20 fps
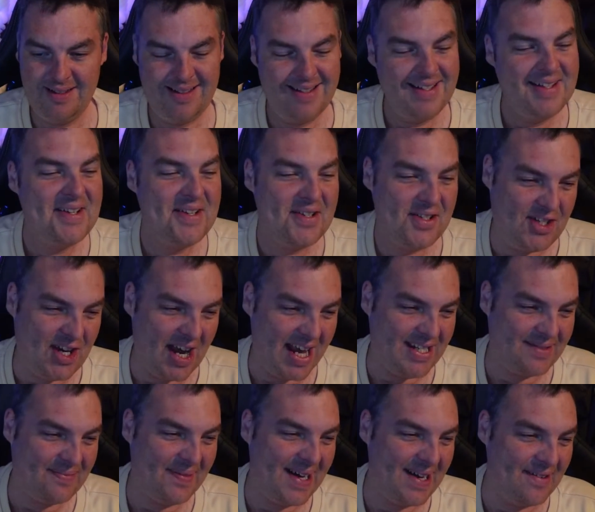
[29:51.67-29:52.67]
Cheers,
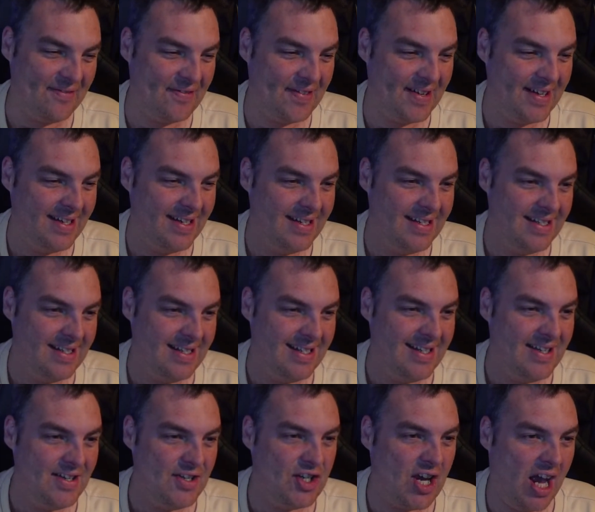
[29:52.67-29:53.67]
Murph.
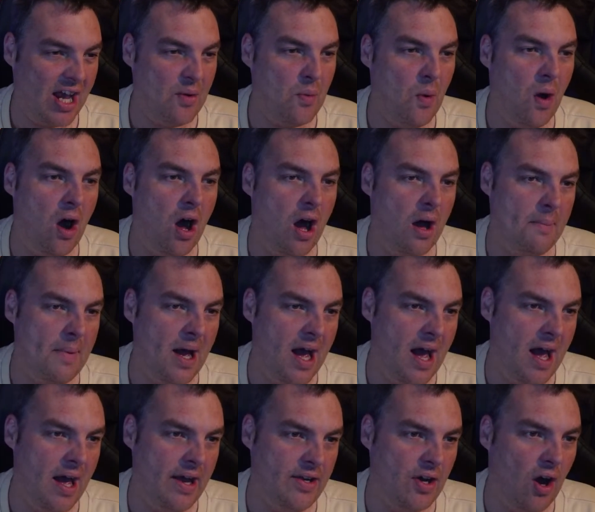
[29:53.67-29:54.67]
Jake
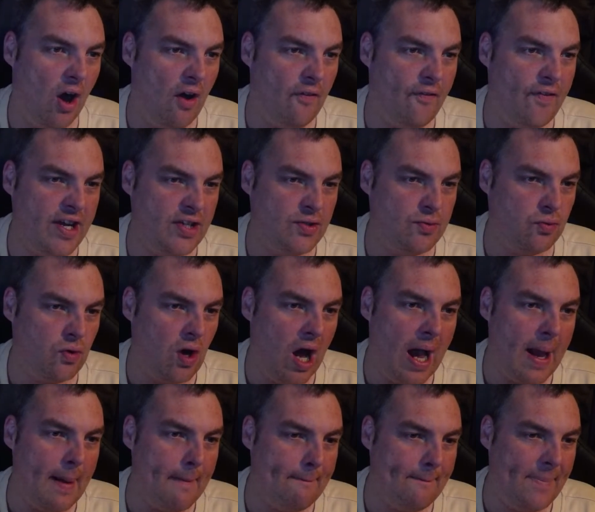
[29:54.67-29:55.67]
Waterman off his
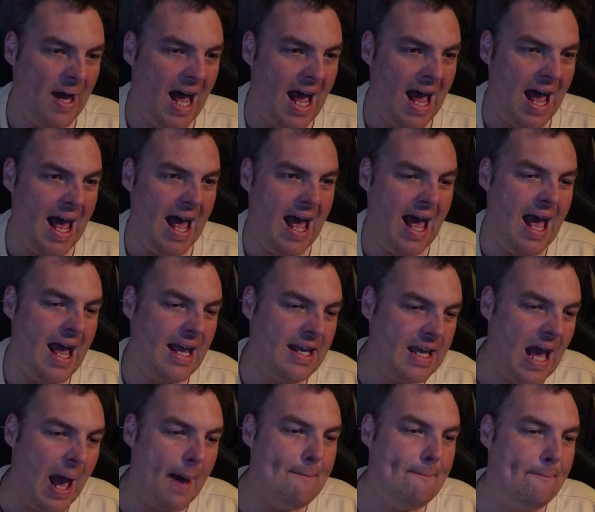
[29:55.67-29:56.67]
right peg.
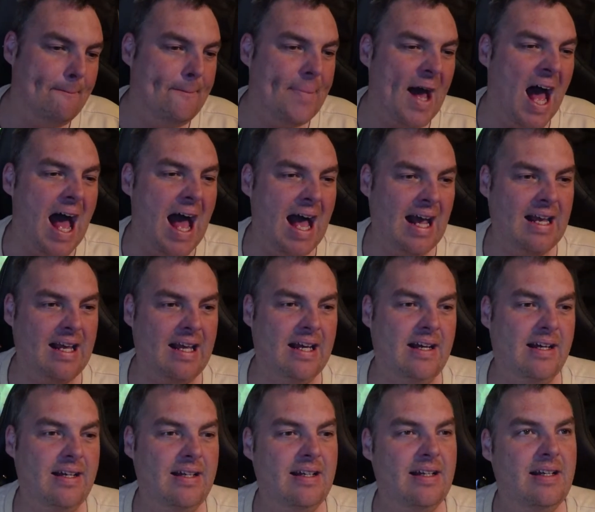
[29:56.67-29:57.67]
Bang.
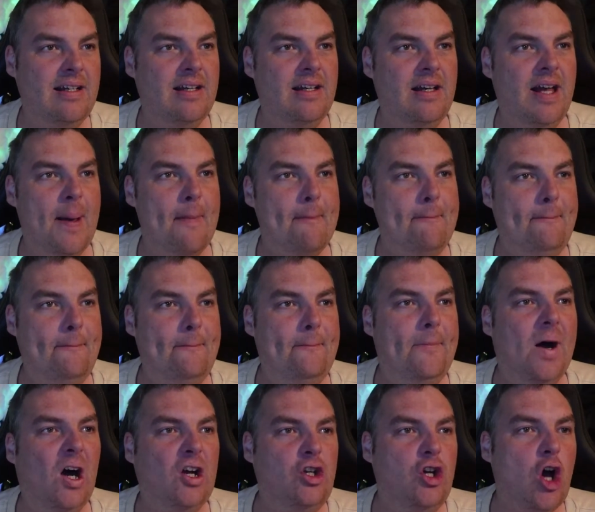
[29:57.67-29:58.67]

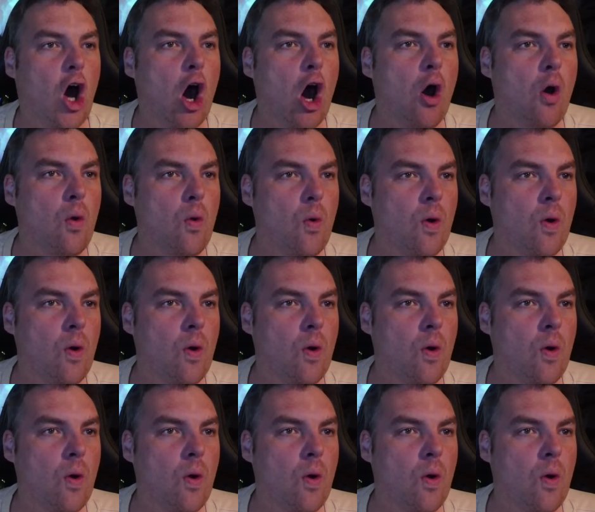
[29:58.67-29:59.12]
But goal.